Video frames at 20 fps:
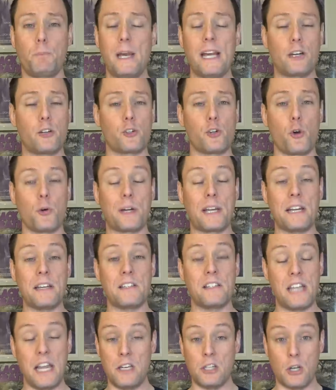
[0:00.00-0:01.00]
Picture
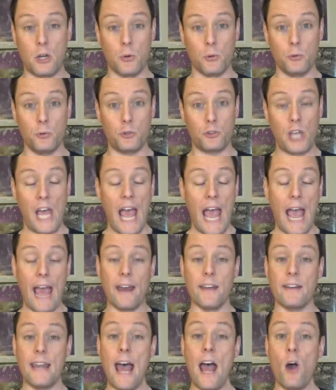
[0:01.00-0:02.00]
continues,
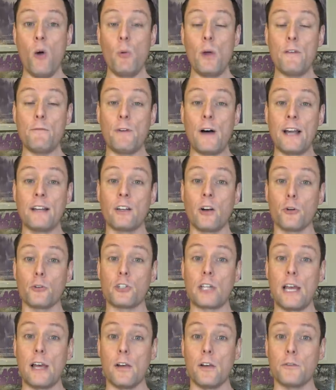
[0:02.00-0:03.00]
and now we find
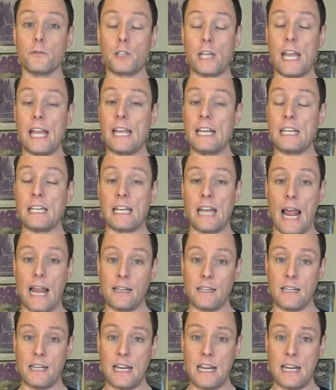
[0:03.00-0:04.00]
ourselves in
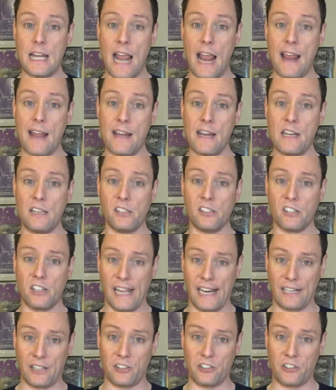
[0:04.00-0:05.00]
nineteen
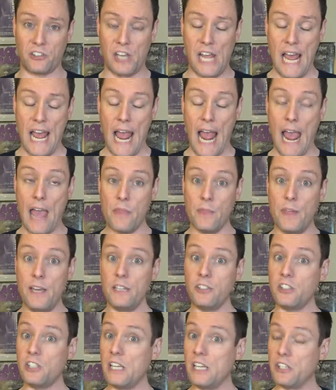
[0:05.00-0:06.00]
eighty-six. And
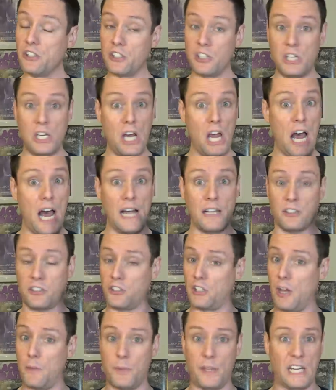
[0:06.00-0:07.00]
this is not
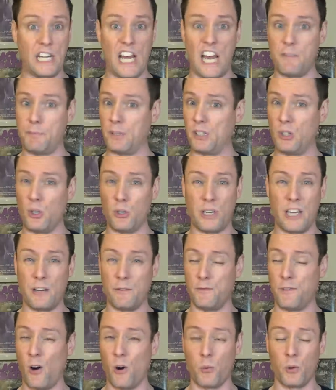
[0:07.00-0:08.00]
something I've been looking
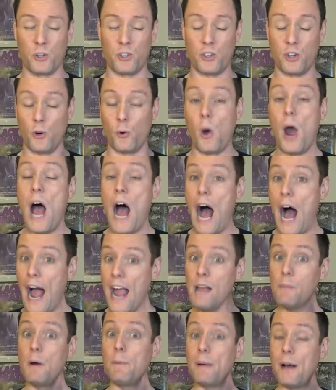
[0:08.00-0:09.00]
forward to. I
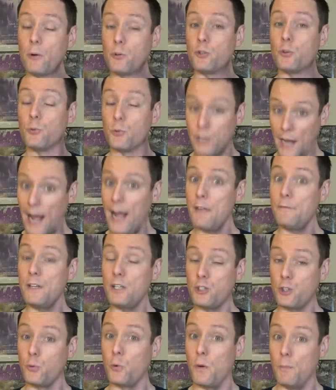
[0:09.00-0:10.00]
am about to dive
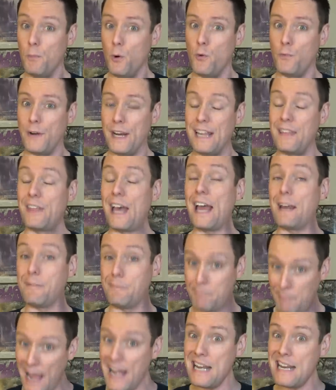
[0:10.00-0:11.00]
into a movie that
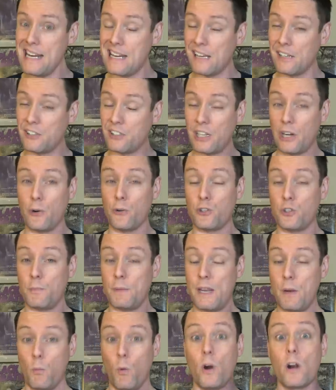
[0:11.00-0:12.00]
many consider to
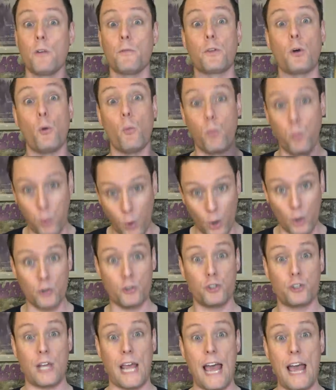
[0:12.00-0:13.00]
be one of the
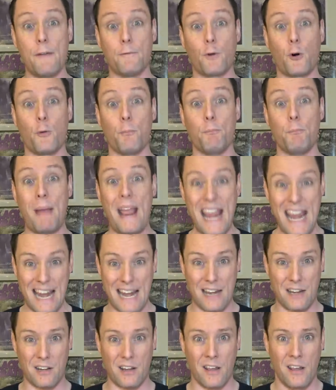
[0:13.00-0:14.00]
worst ever
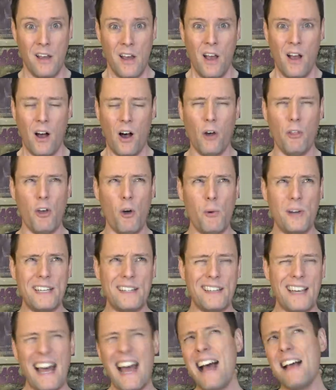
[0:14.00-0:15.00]
made. Although
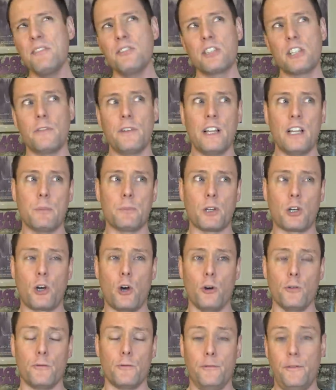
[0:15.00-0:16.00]
it has developed a
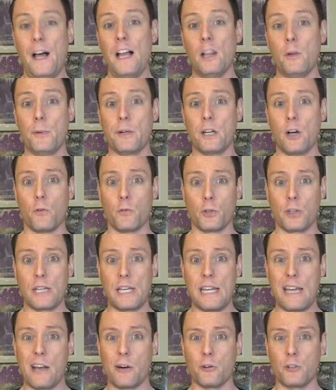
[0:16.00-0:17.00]
cult following over the
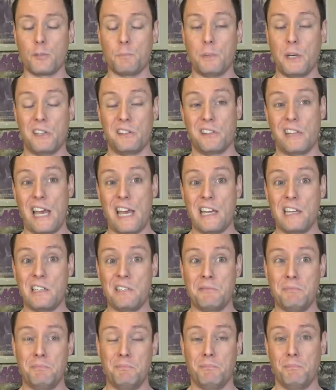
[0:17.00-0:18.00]
years, but
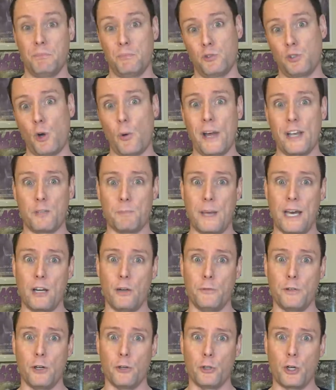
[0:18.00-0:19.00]
then so has
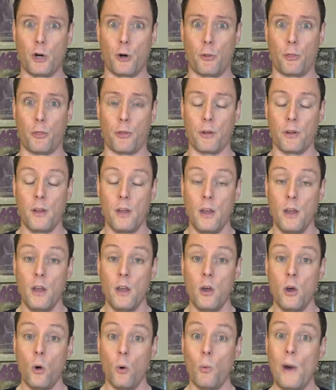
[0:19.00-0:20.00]
Battlefield Earth.
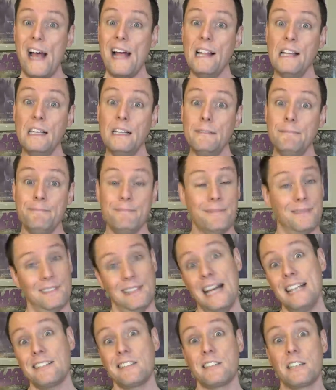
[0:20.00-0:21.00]
Well,
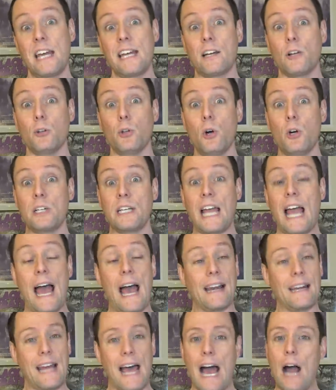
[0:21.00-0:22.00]
let's take a look
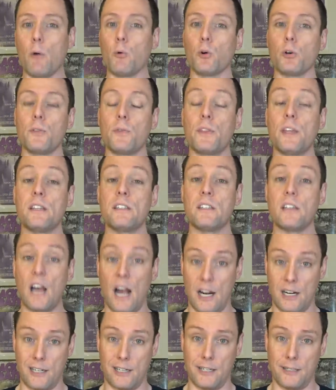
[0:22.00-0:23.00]
at Howard the
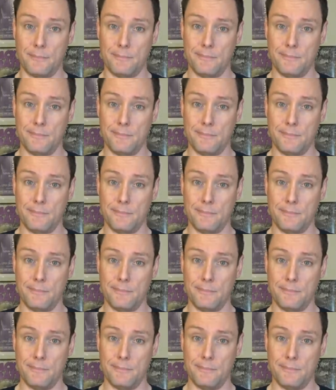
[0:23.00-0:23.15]
Duck.